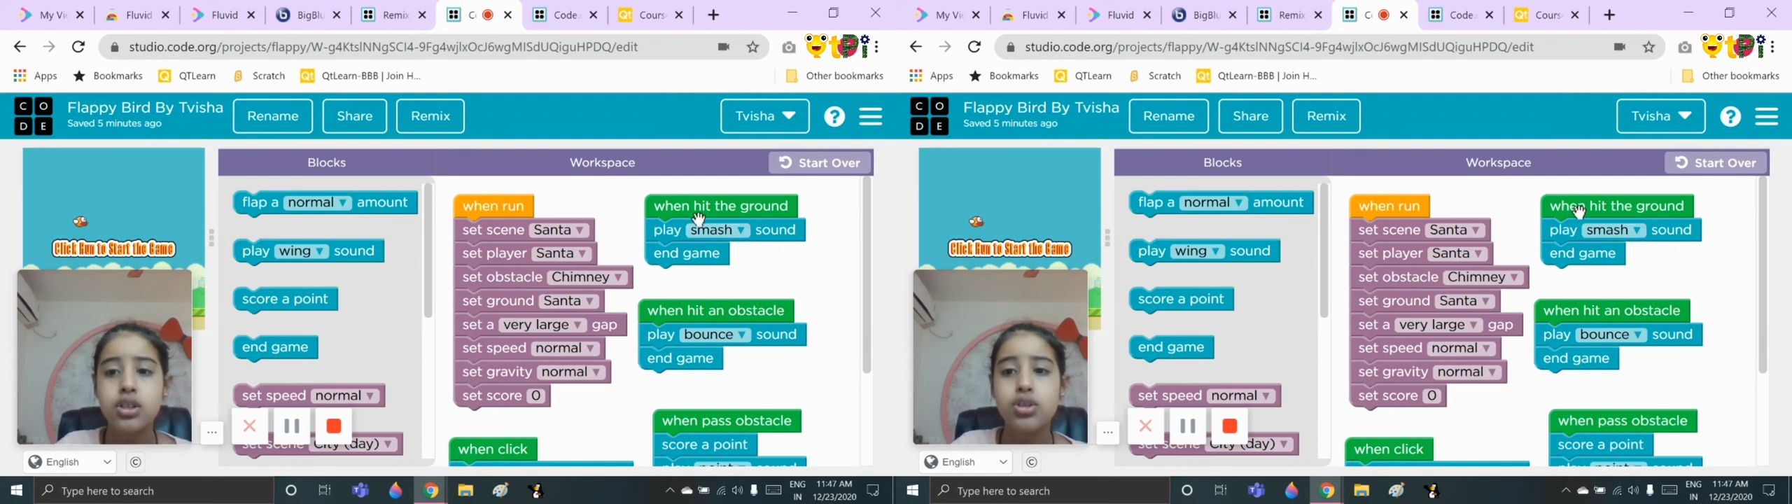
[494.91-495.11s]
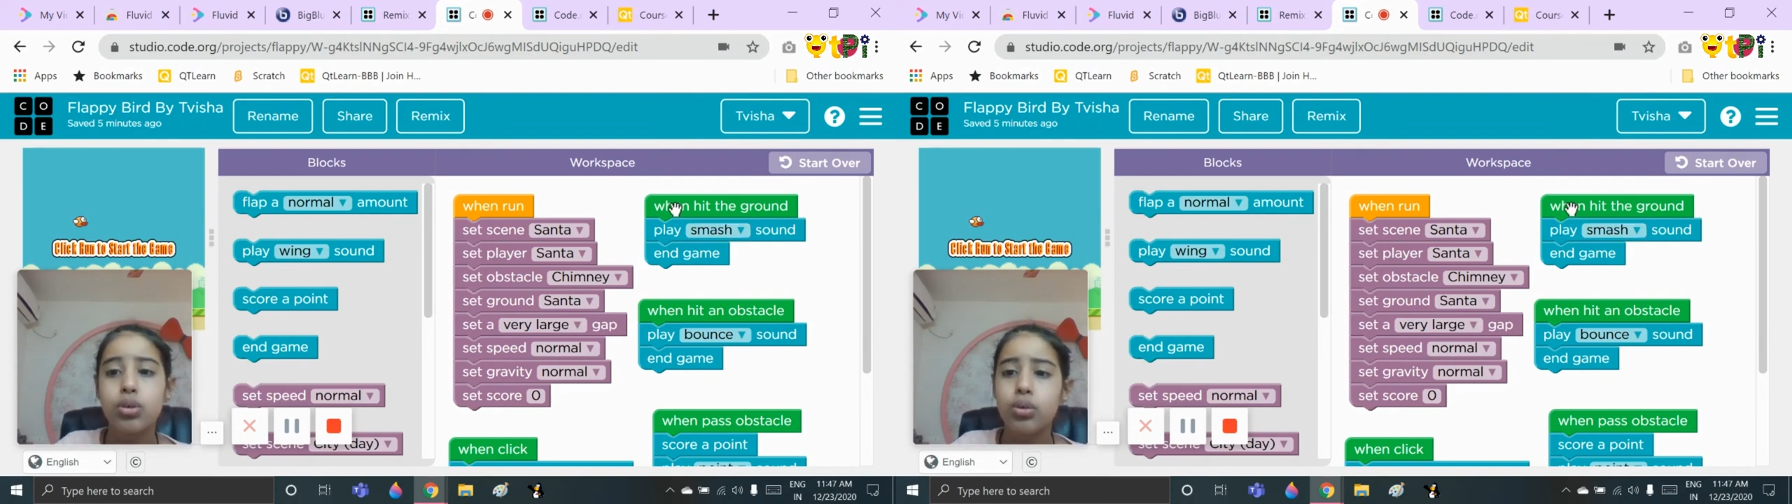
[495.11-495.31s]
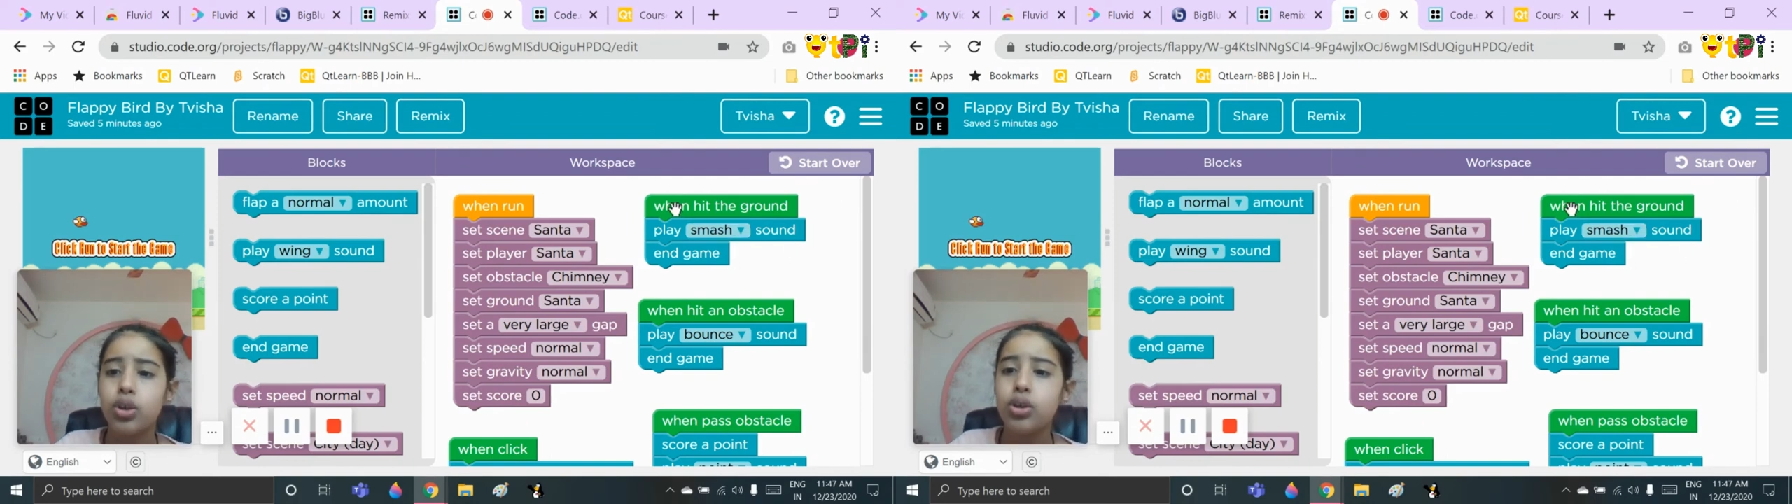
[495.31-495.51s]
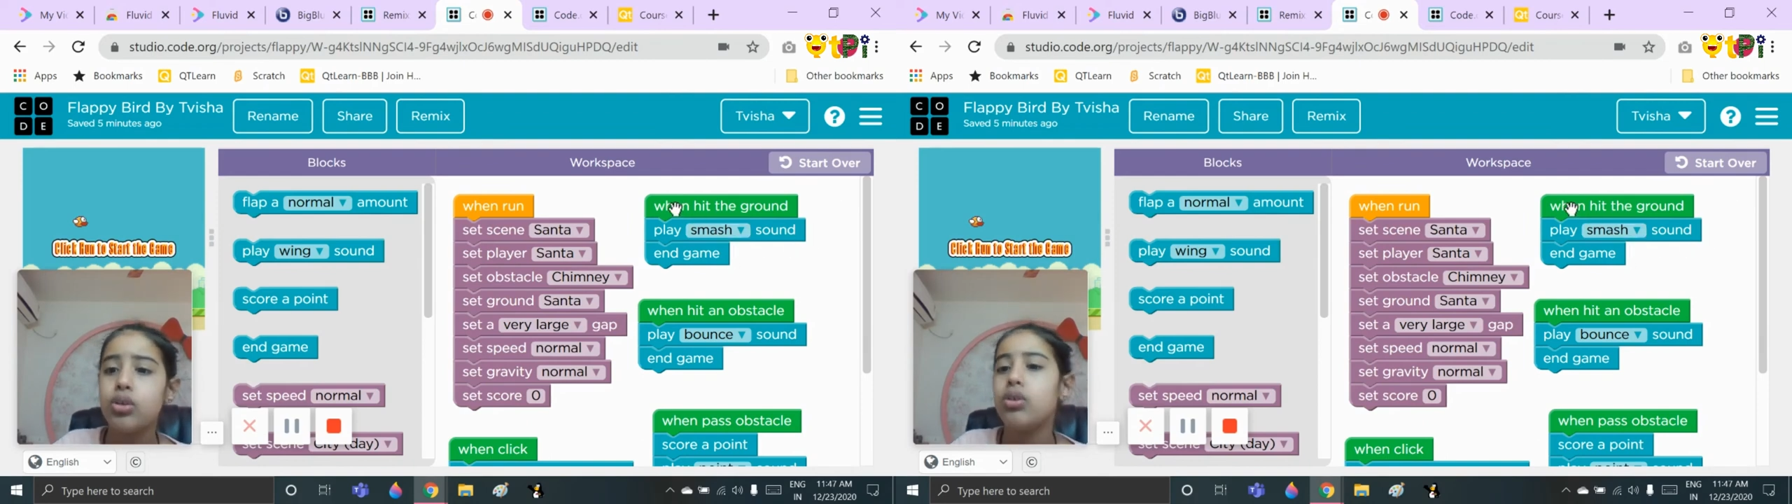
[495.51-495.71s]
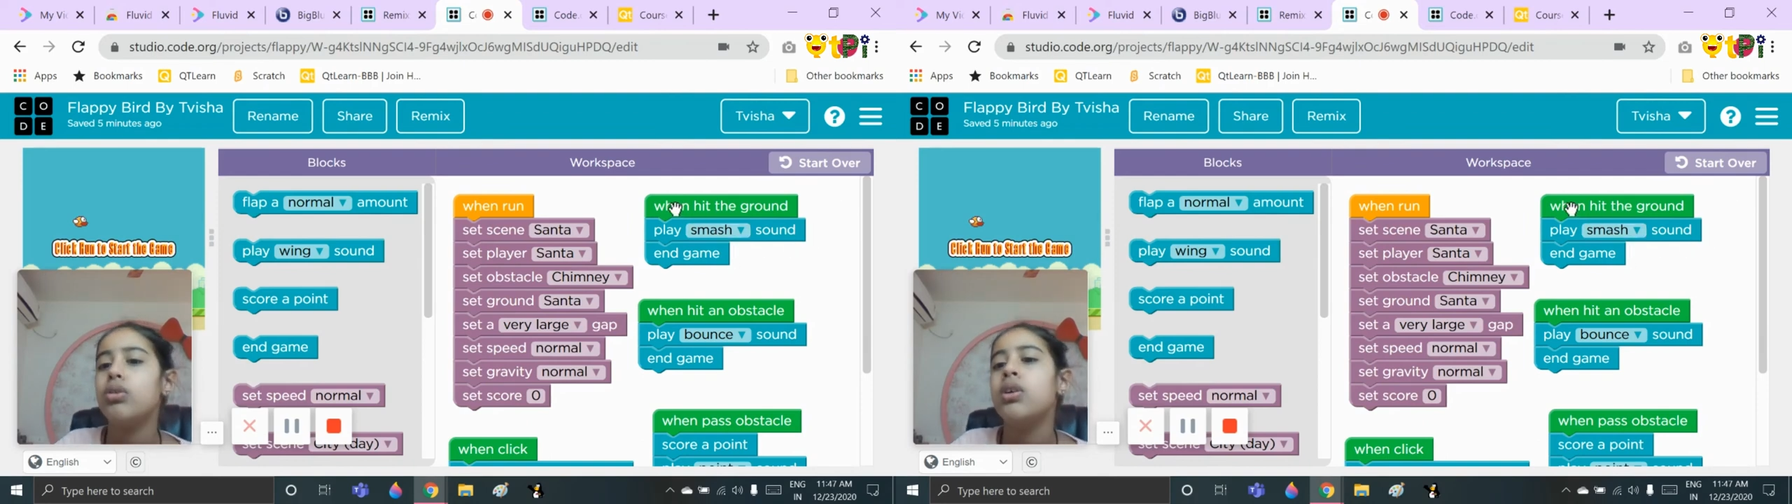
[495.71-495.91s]
So you
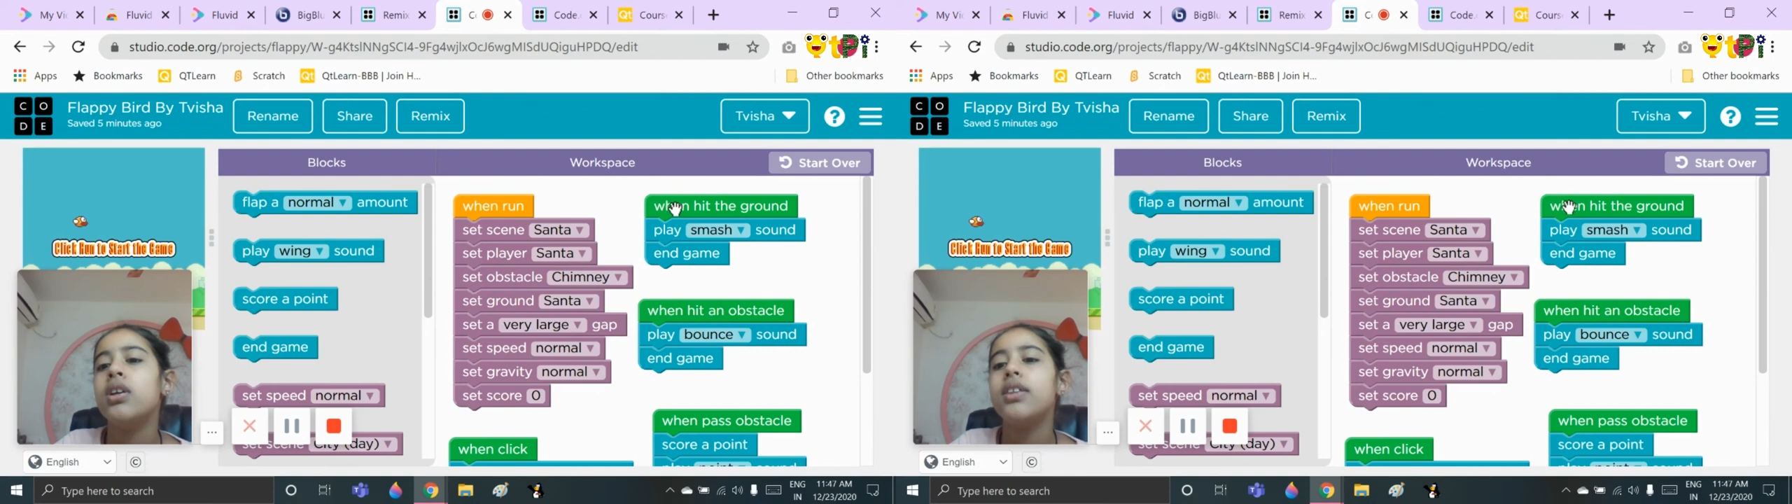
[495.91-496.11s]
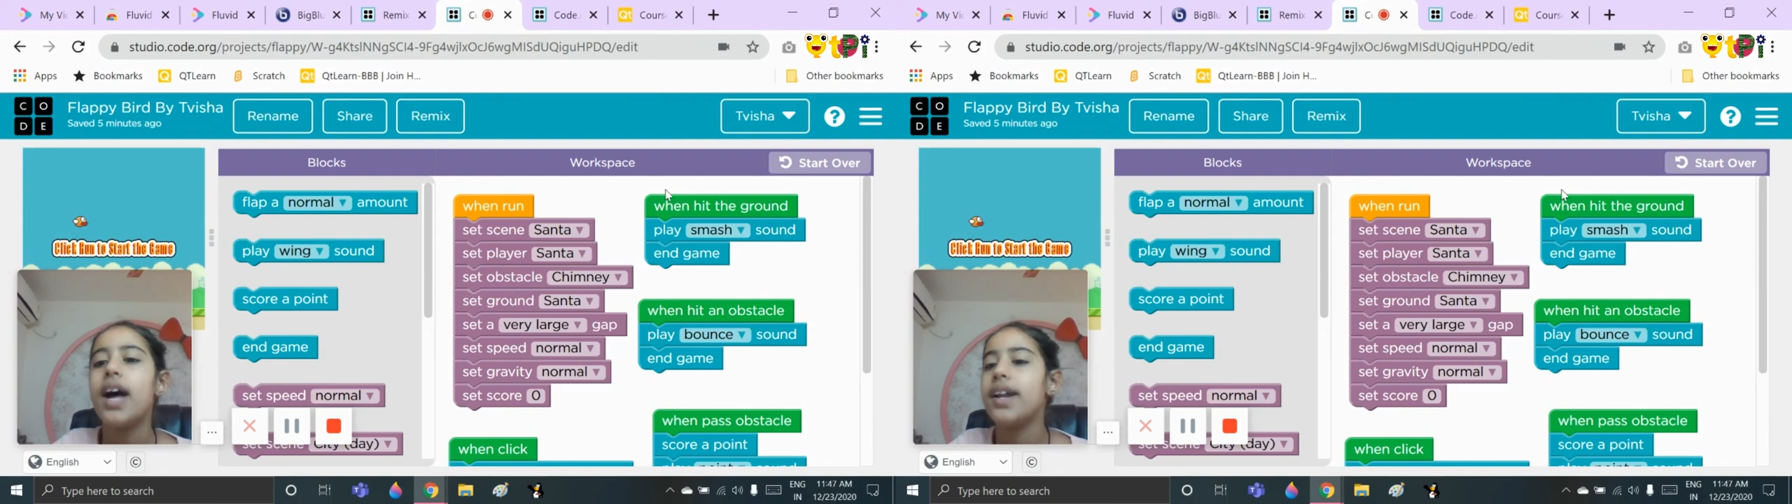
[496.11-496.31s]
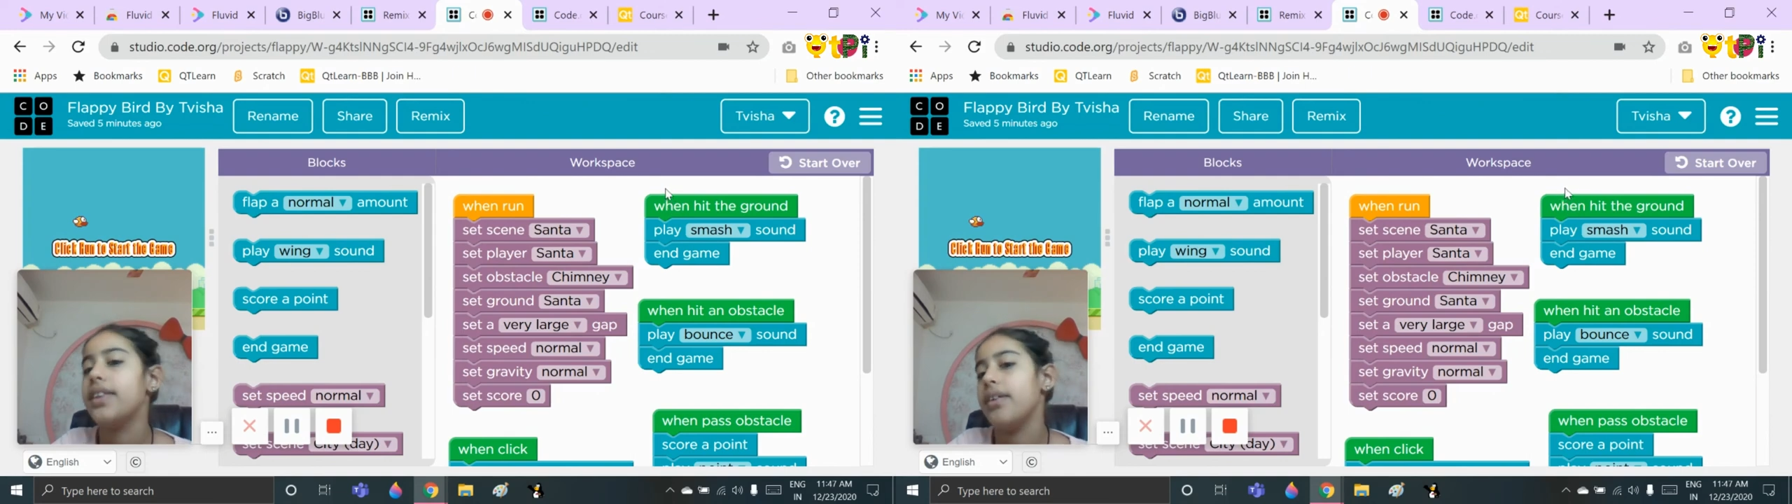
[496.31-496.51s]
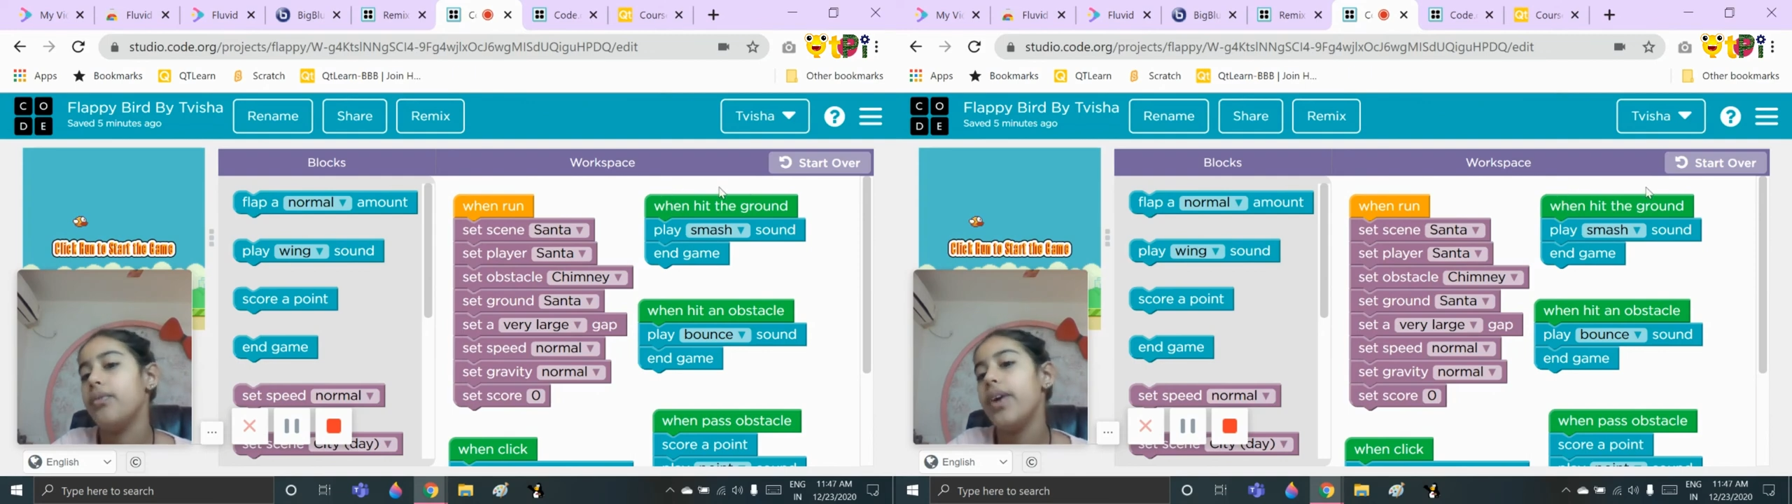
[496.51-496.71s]
know that the